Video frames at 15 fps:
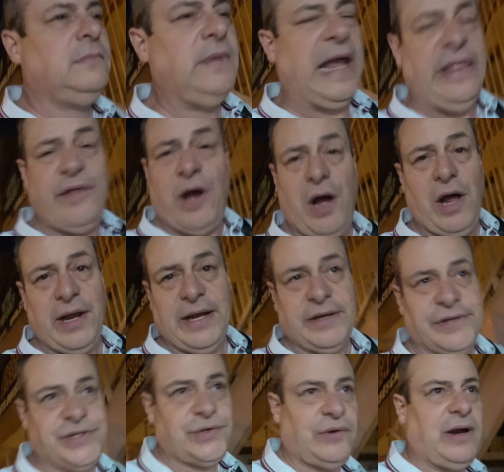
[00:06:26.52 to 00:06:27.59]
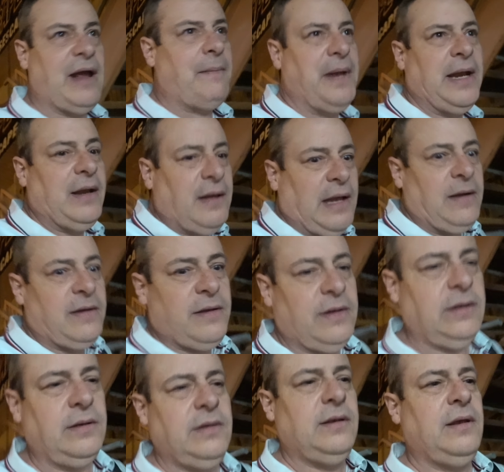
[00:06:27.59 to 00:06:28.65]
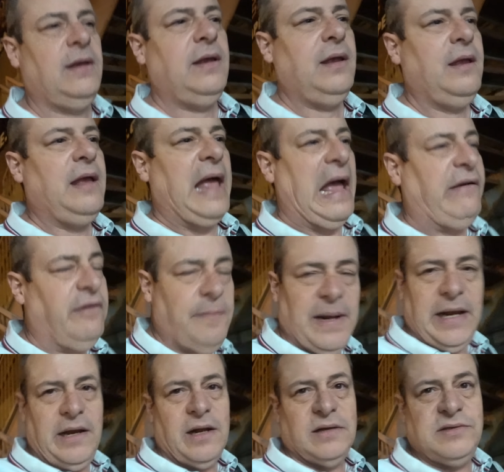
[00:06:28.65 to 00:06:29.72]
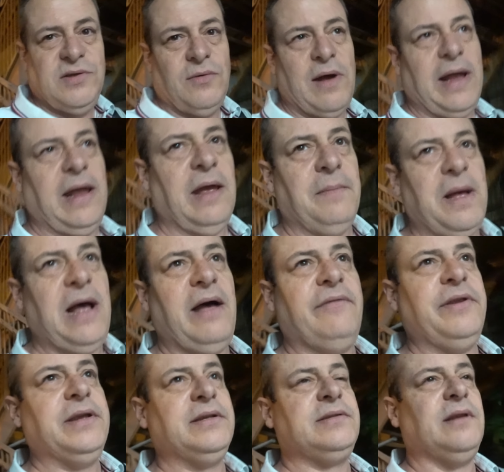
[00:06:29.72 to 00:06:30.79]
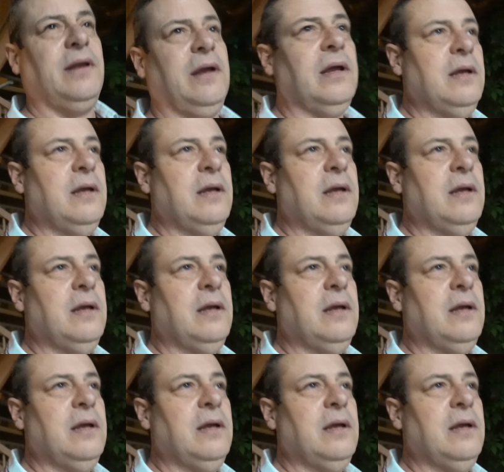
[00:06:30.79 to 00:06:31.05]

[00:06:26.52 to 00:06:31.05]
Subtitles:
in the haunt industry, I mean, like, everybody knows who I am, obviously.